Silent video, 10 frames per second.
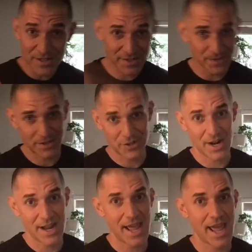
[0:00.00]
though to
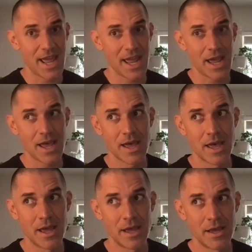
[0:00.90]
try a
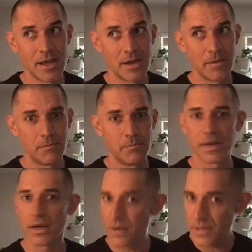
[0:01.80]

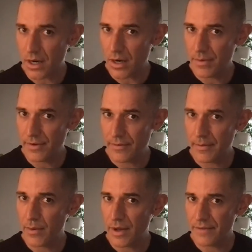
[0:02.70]
bigger tarp for
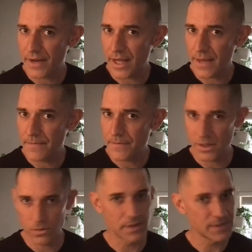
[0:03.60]
my wife and I.
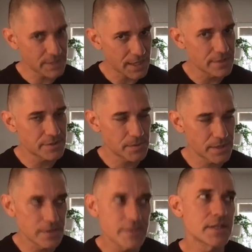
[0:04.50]
It was a tight
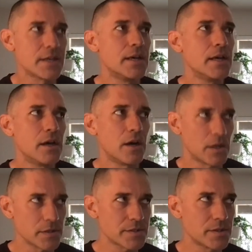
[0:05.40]
squeeze.
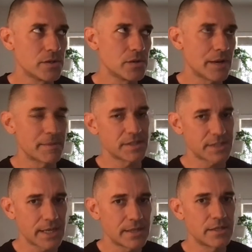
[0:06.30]
Also, I'm
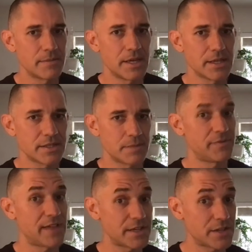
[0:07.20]
excited to make some
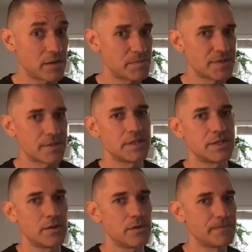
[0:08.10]
flat tarps
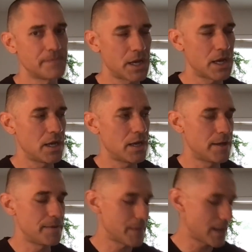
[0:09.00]
too.
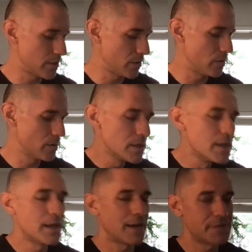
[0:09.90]
I know
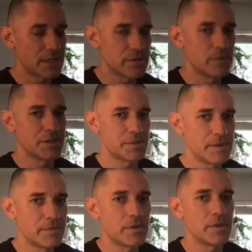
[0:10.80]
I've talked to a bunch of
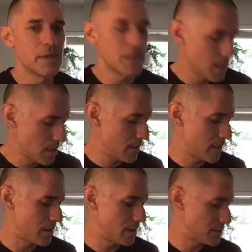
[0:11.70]
people that
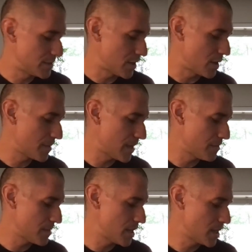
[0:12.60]
are into tarp
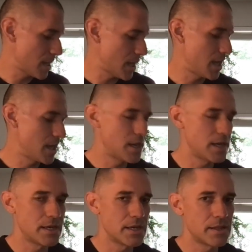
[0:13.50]
camping,
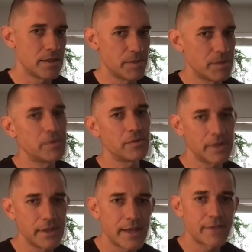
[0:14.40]
and the people
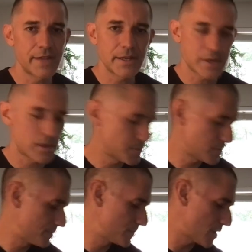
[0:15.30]
really like flat tarps.
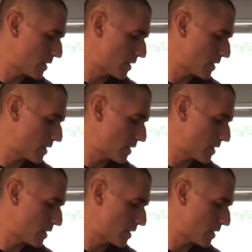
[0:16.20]
So,